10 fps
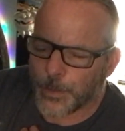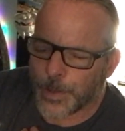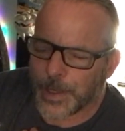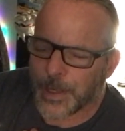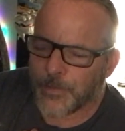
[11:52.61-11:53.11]

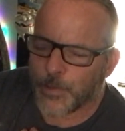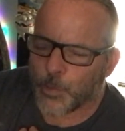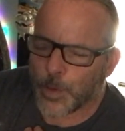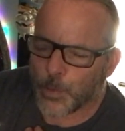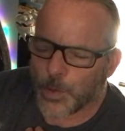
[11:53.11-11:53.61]
But
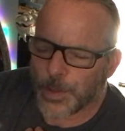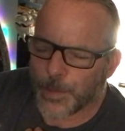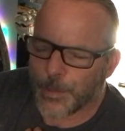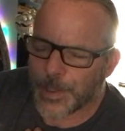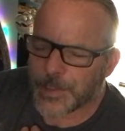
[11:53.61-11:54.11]
even when we're in
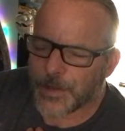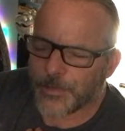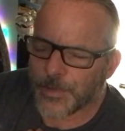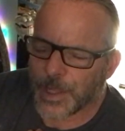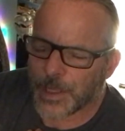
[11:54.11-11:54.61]
the midst
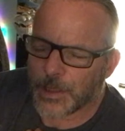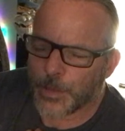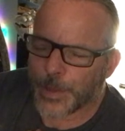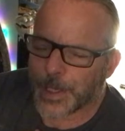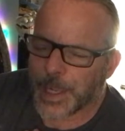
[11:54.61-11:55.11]
of like a
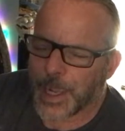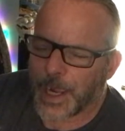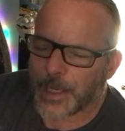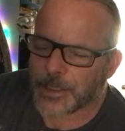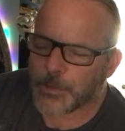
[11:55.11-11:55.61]
little bit of
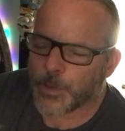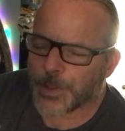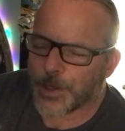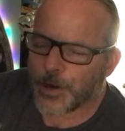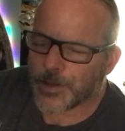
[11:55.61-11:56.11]
chaos
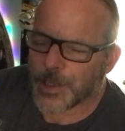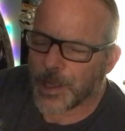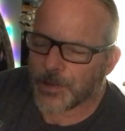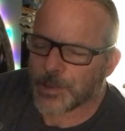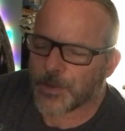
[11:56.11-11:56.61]
within
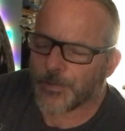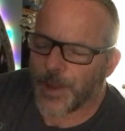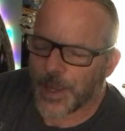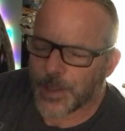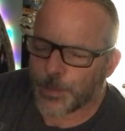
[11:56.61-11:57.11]
ourselves, to
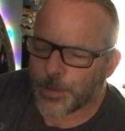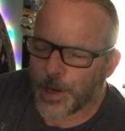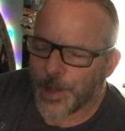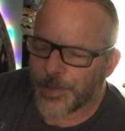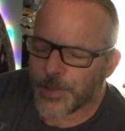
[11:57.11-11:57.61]
find the
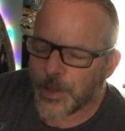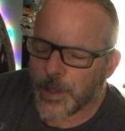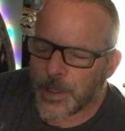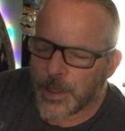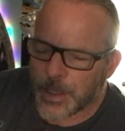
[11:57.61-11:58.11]
breath
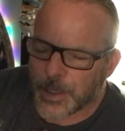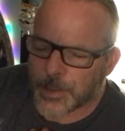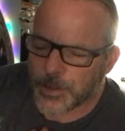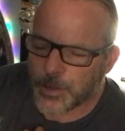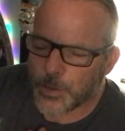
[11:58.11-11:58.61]

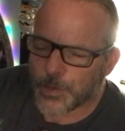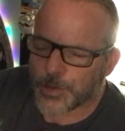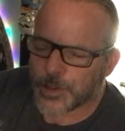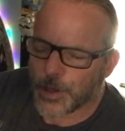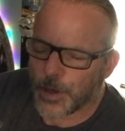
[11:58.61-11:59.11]
is a tool
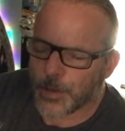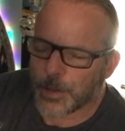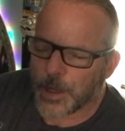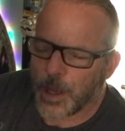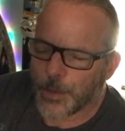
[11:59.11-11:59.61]
to start
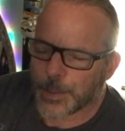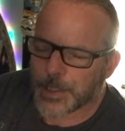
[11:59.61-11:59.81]
calming